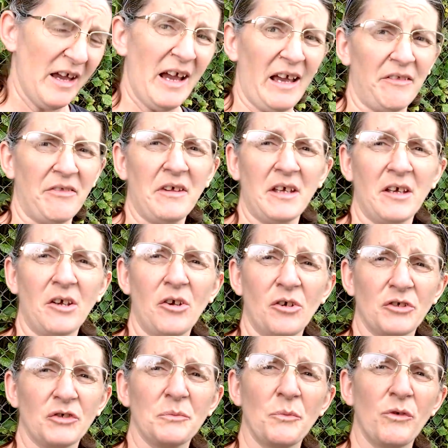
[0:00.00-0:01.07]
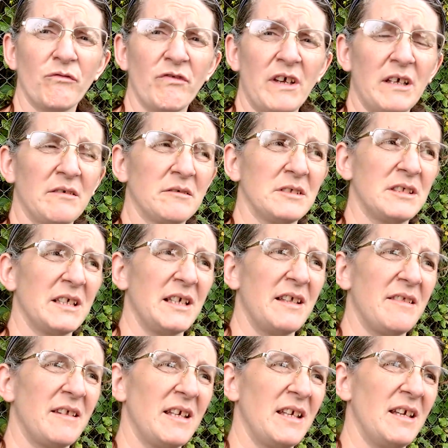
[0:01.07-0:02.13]
I think I got some more reels
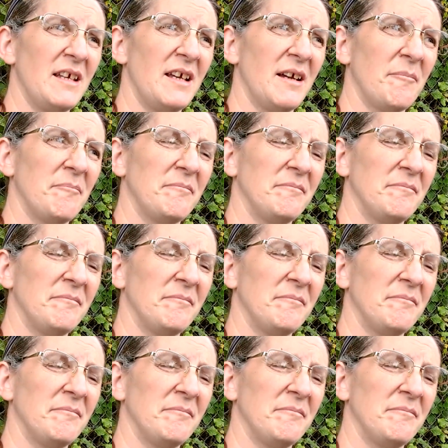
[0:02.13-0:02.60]
in the